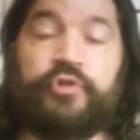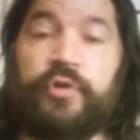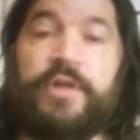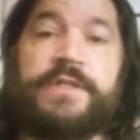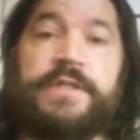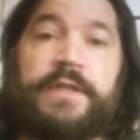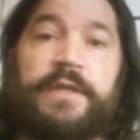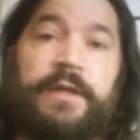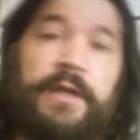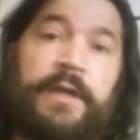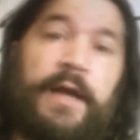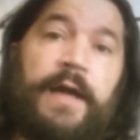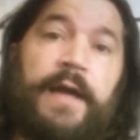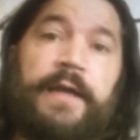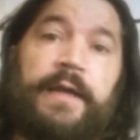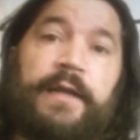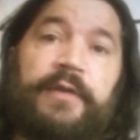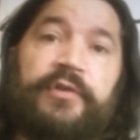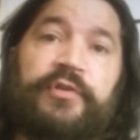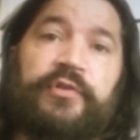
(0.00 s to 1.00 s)
trust and
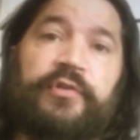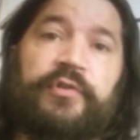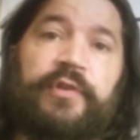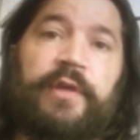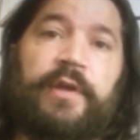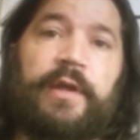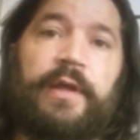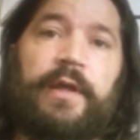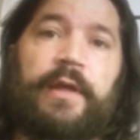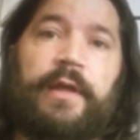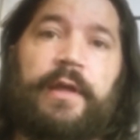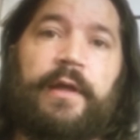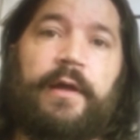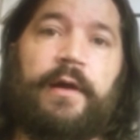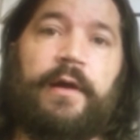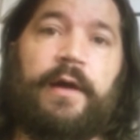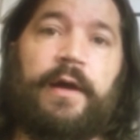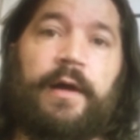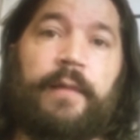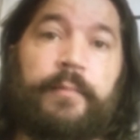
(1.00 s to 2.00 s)
kindness,
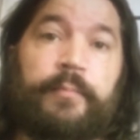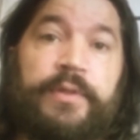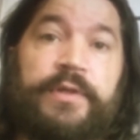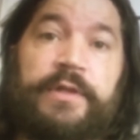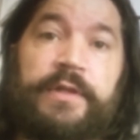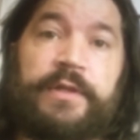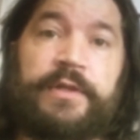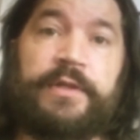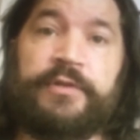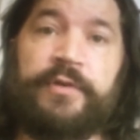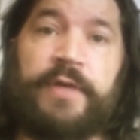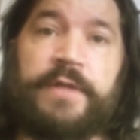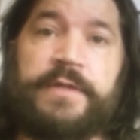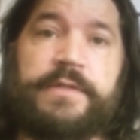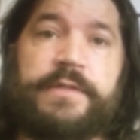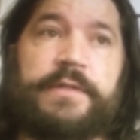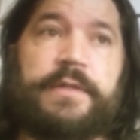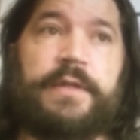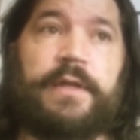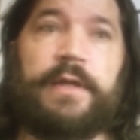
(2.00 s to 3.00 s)
particularly
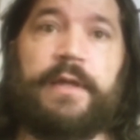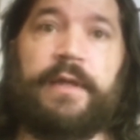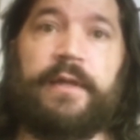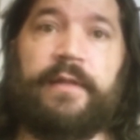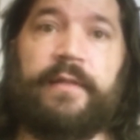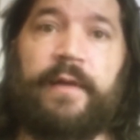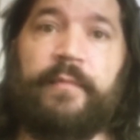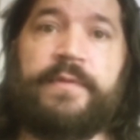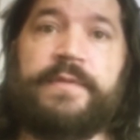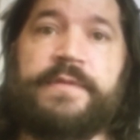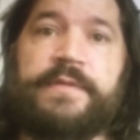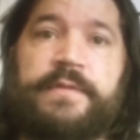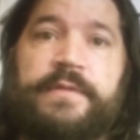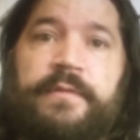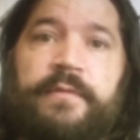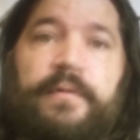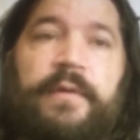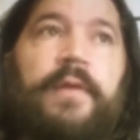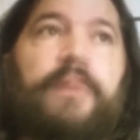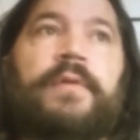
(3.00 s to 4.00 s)
trust. Like that was,
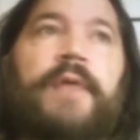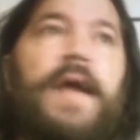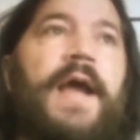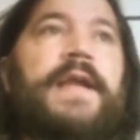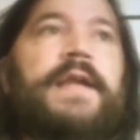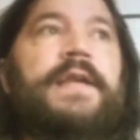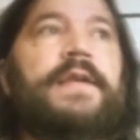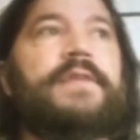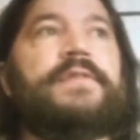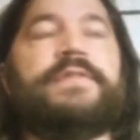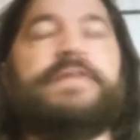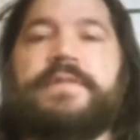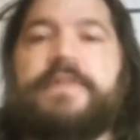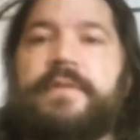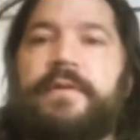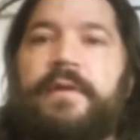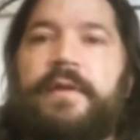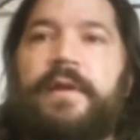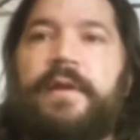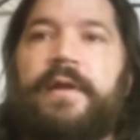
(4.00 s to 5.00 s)

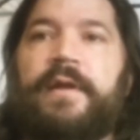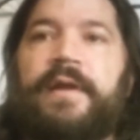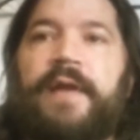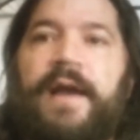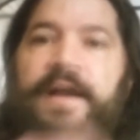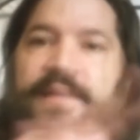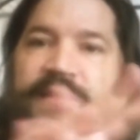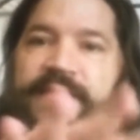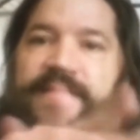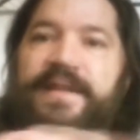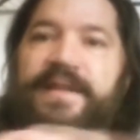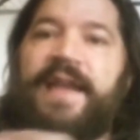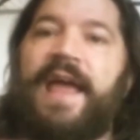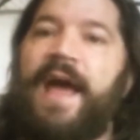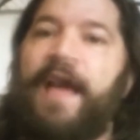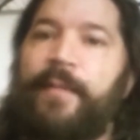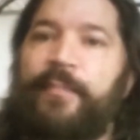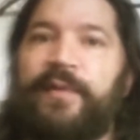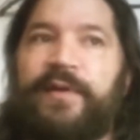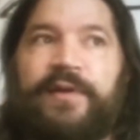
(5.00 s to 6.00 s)
kindness. Kindness can
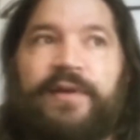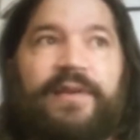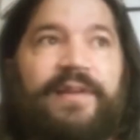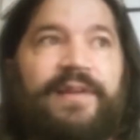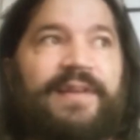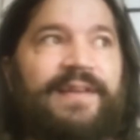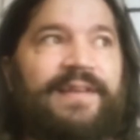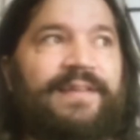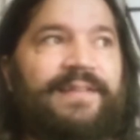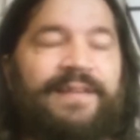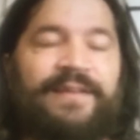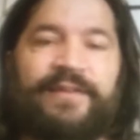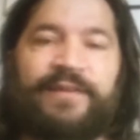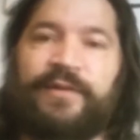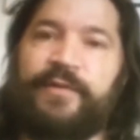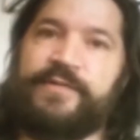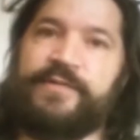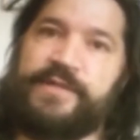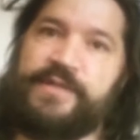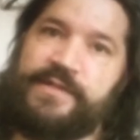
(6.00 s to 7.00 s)
happen in little
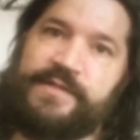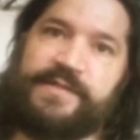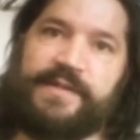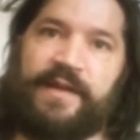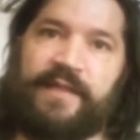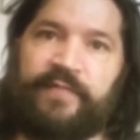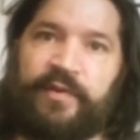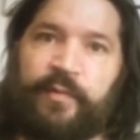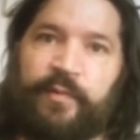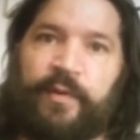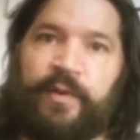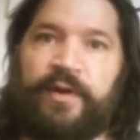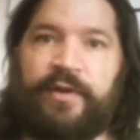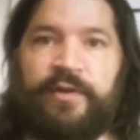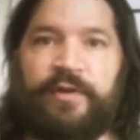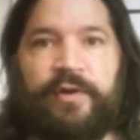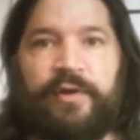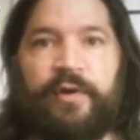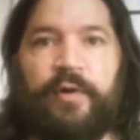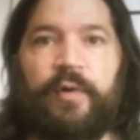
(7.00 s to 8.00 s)
doses everywhere
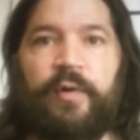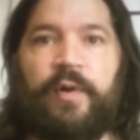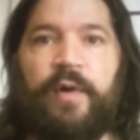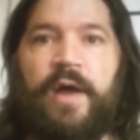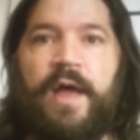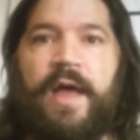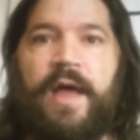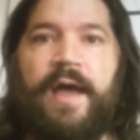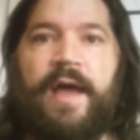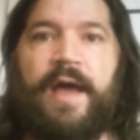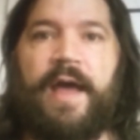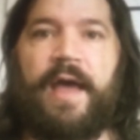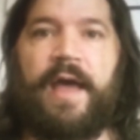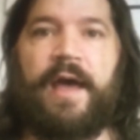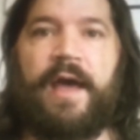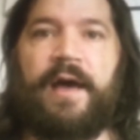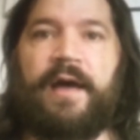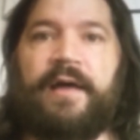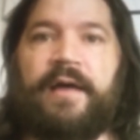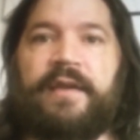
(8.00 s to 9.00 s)
you go,
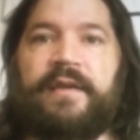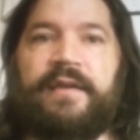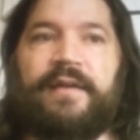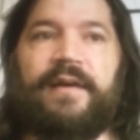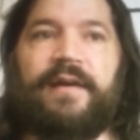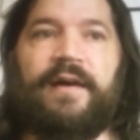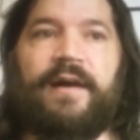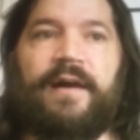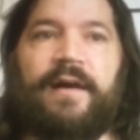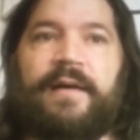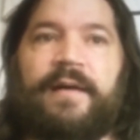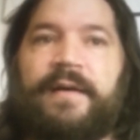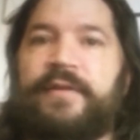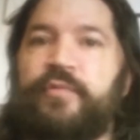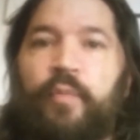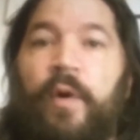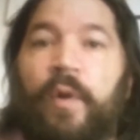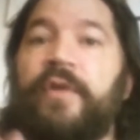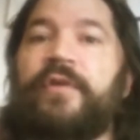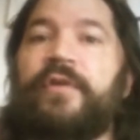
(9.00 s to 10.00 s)
and
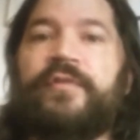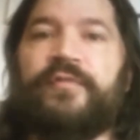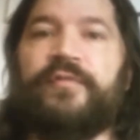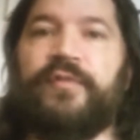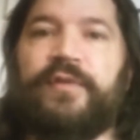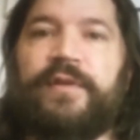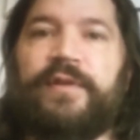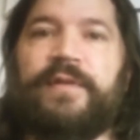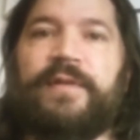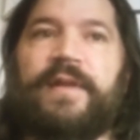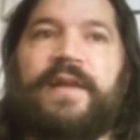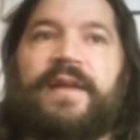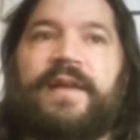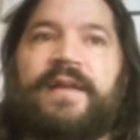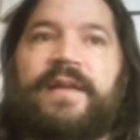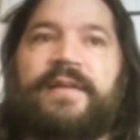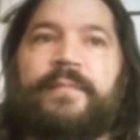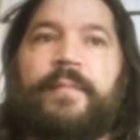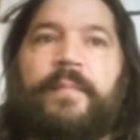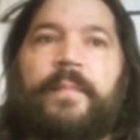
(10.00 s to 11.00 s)
it's wonderful.
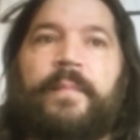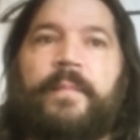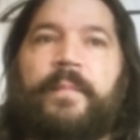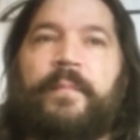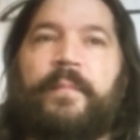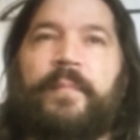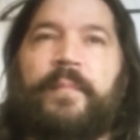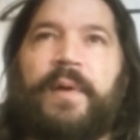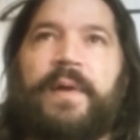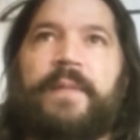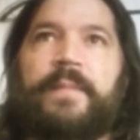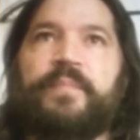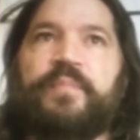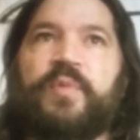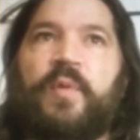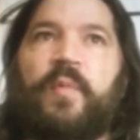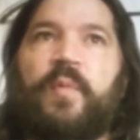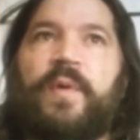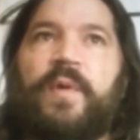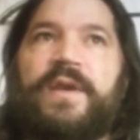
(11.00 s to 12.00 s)
But
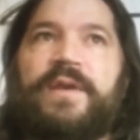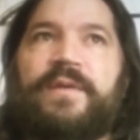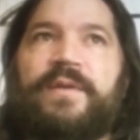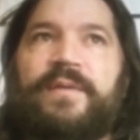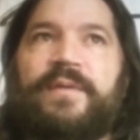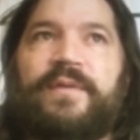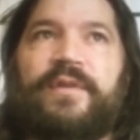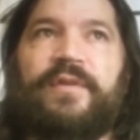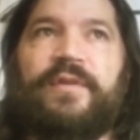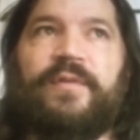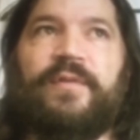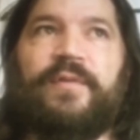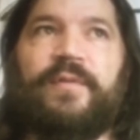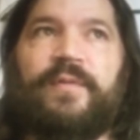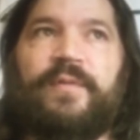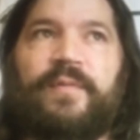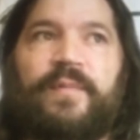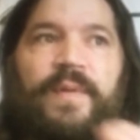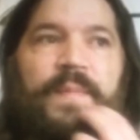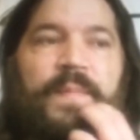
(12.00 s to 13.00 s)

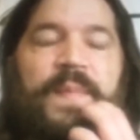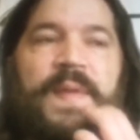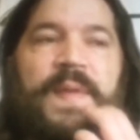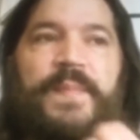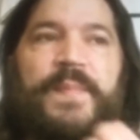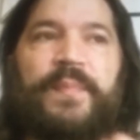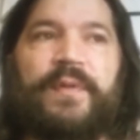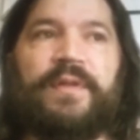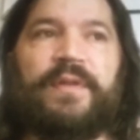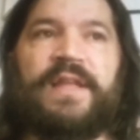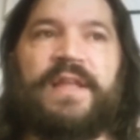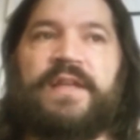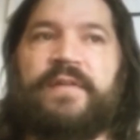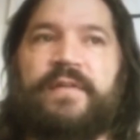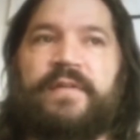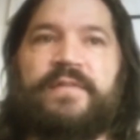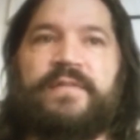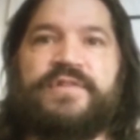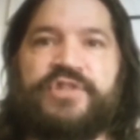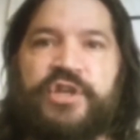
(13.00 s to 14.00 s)
when people
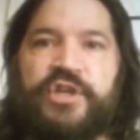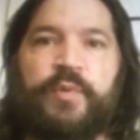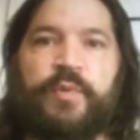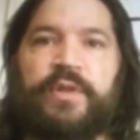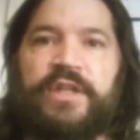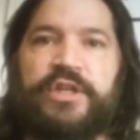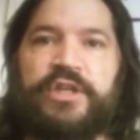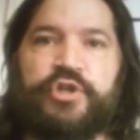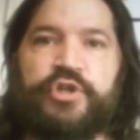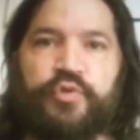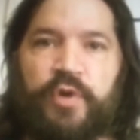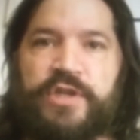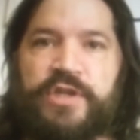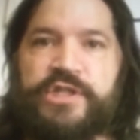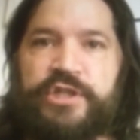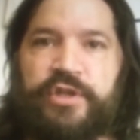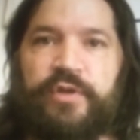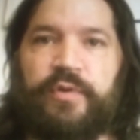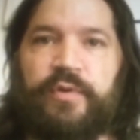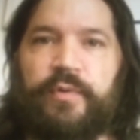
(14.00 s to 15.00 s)
like genuinely
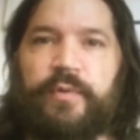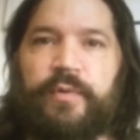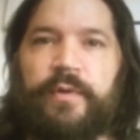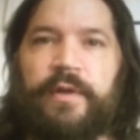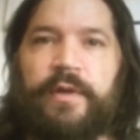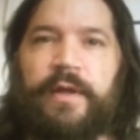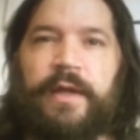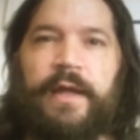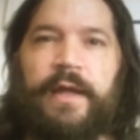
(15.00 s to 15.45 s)
trust you,